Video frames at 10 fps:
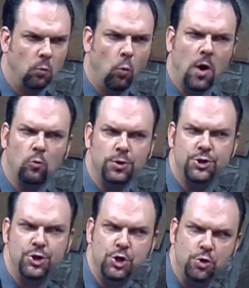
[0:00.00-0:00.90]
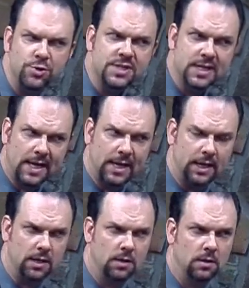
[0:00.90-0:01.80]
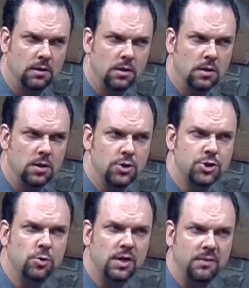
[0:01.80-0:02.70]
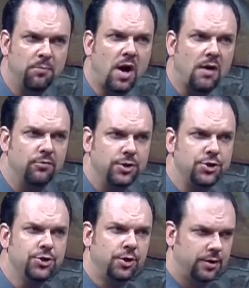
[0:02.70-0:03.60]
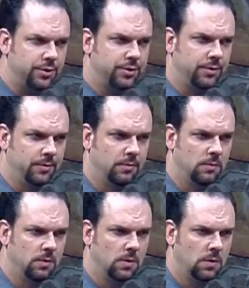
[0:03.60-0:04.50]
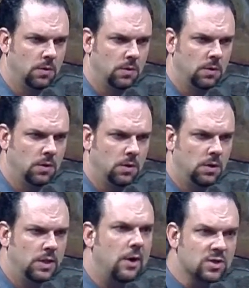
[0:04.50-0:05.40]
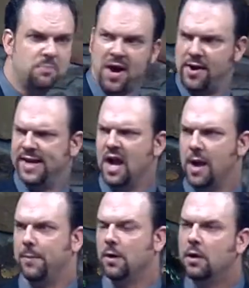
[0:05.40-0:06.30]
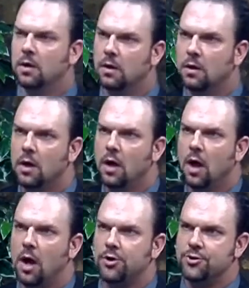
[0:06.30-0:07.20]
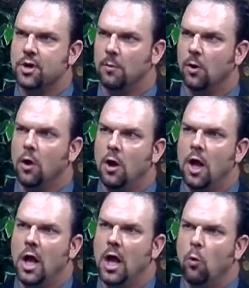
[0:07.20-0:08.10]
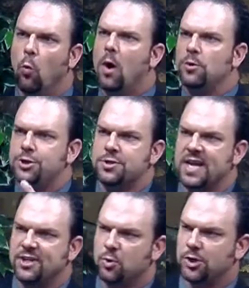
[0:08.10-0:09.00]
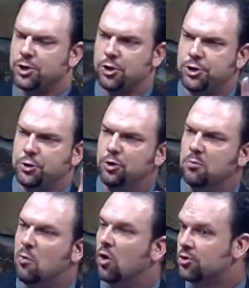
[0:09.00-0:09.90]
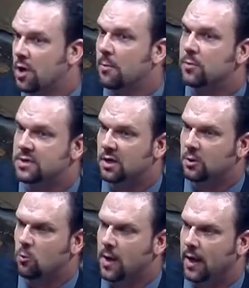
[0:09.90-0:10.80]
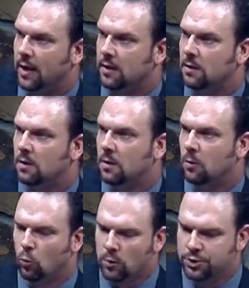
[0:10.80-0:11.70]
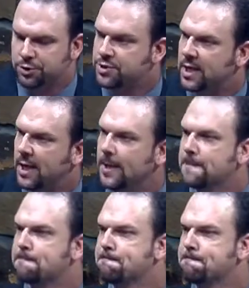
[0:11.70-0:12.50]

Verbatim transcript: What would you say to an impoverished church that was bearing up under trouble? What would you say to a church you knew more trouble was on the way? What would you say?